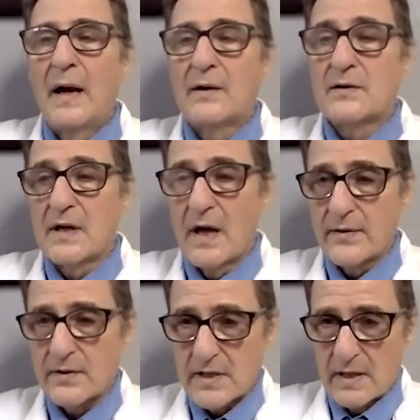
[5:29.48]
Here's
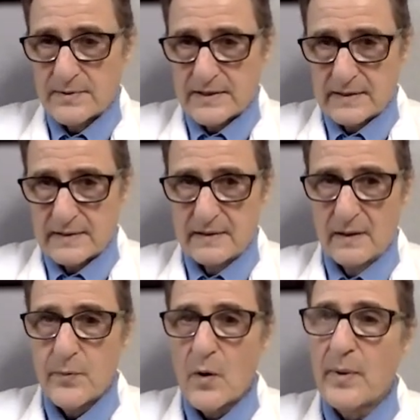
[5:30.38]
another substance,
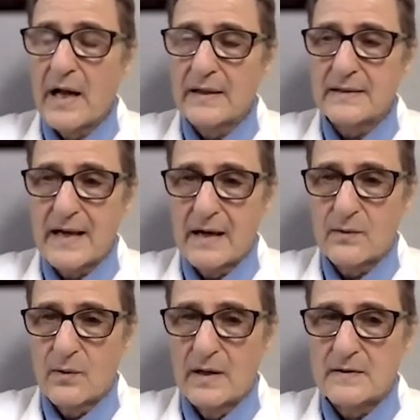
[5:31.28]

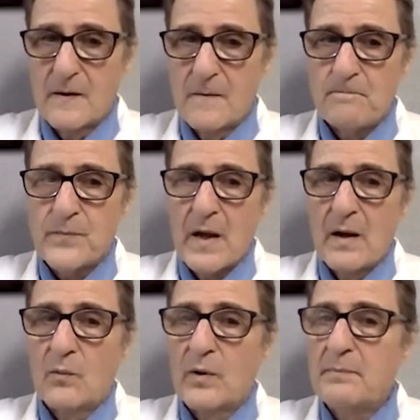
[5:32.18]
lipopolysaccharide.
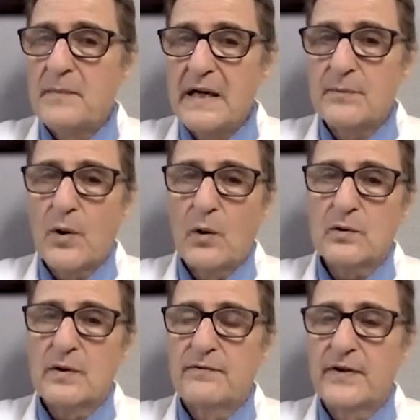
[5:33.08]
When meat,
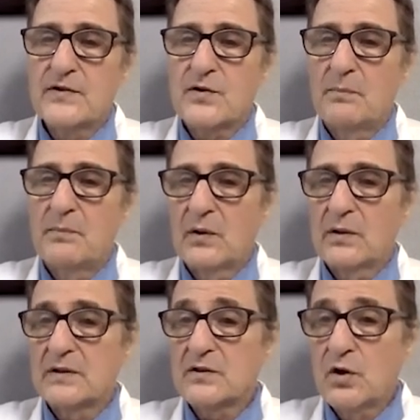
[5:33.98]
poultry, fish, or
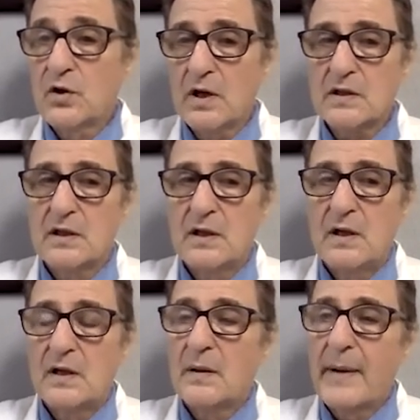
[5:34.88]
milk is cooked,
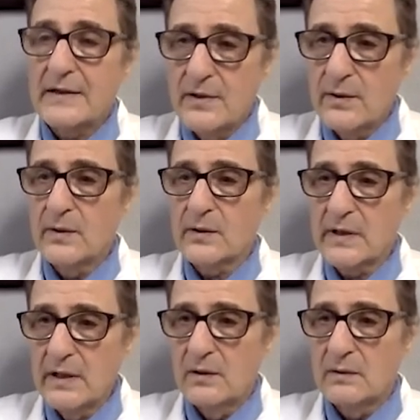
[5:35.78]
the bacteria are
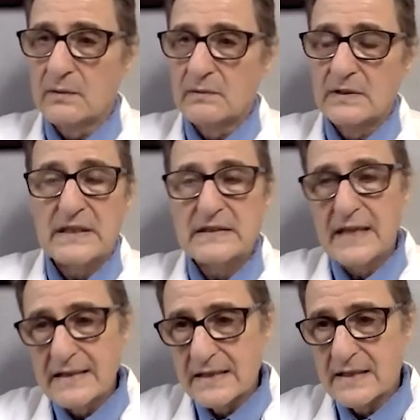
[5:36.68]
killed. This is
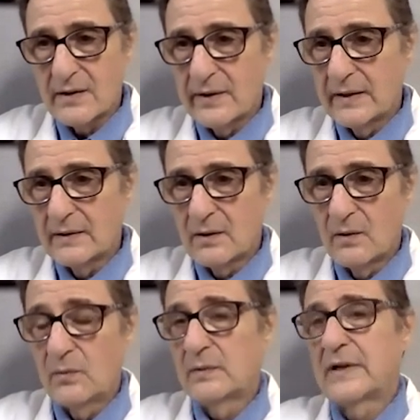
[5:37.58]
necessary,
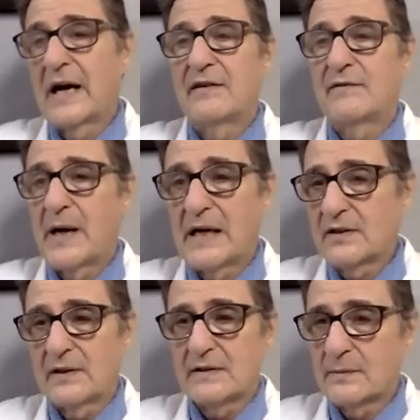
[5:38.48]
or we die of
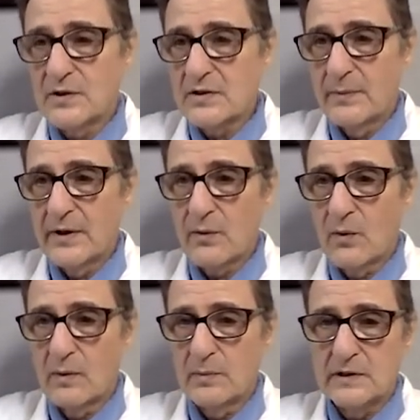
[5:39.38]
botulism or some other
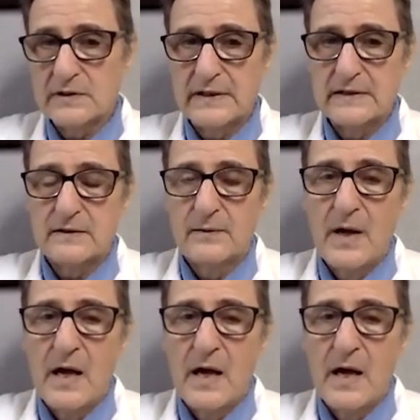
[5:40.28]
horrible disease.